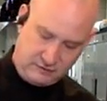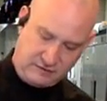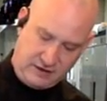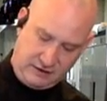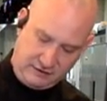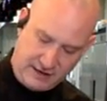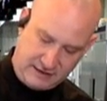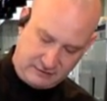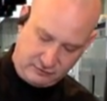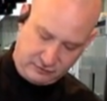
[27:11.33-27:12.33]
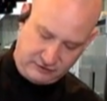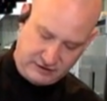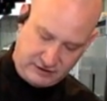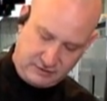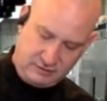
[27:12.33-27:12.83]
take that
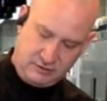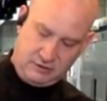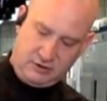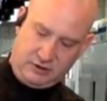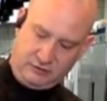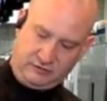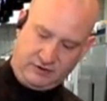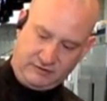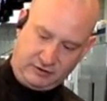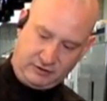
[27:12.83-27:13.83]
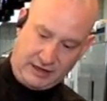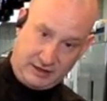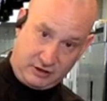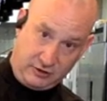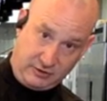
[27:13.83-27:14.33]
tortilla and just give it a light
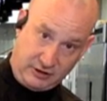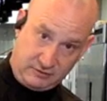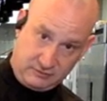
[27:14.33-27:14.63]
coating